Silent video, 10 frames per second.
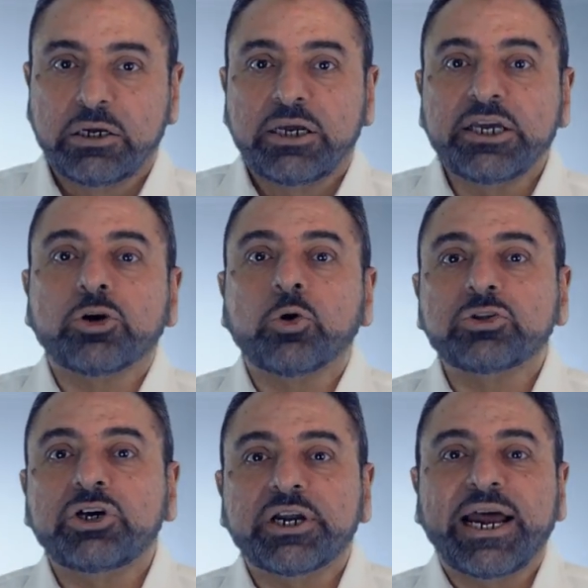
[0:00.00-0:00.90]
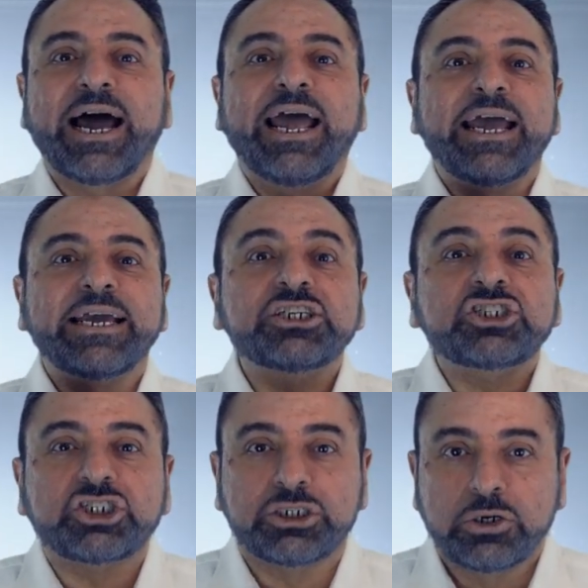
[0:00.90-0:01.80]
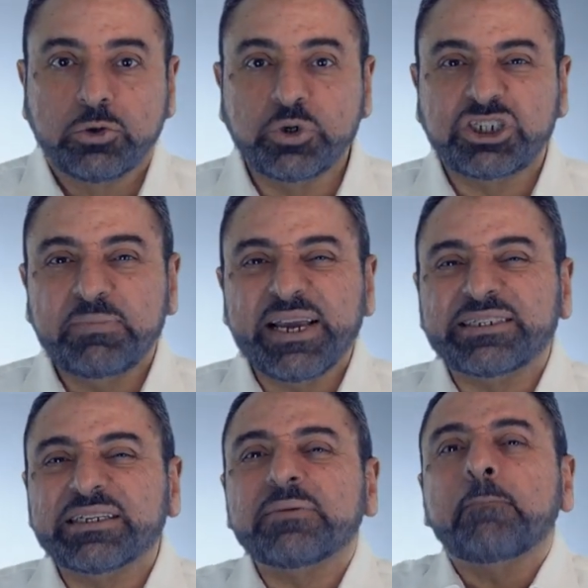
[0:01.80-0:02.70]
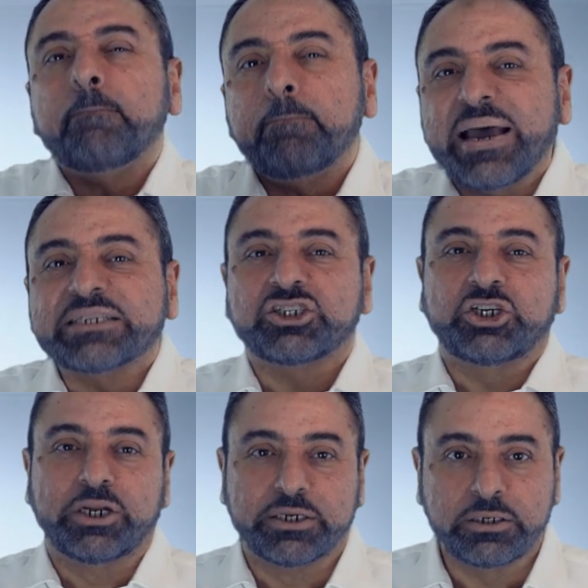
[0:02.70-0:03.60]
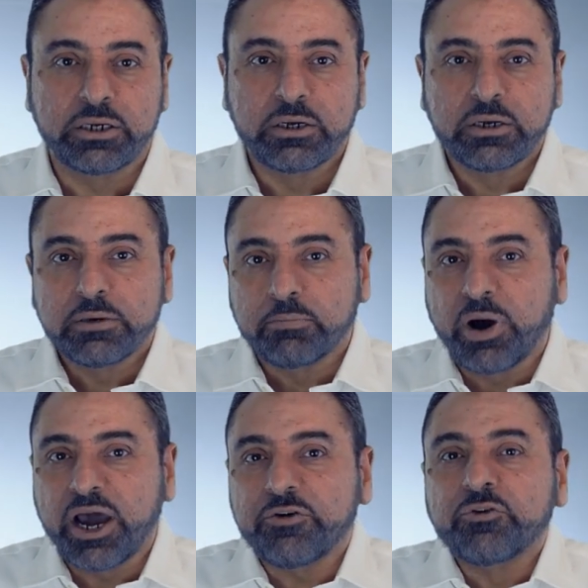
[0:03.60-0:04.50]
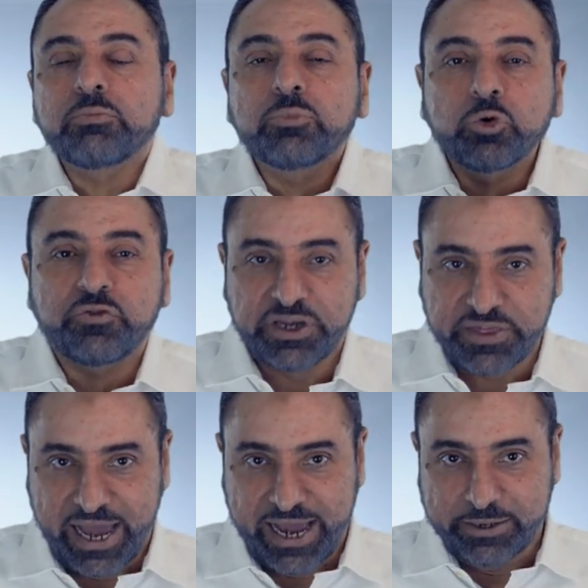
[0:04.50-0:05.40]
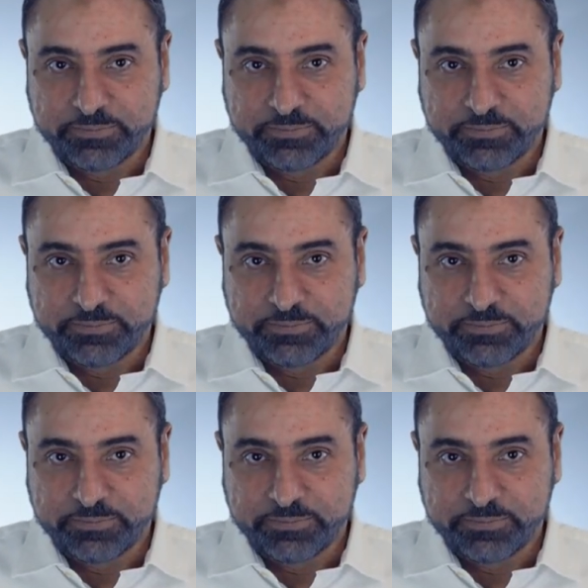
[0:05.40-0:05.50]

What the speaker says: he called her Aish, which makes it masculine by removing the A.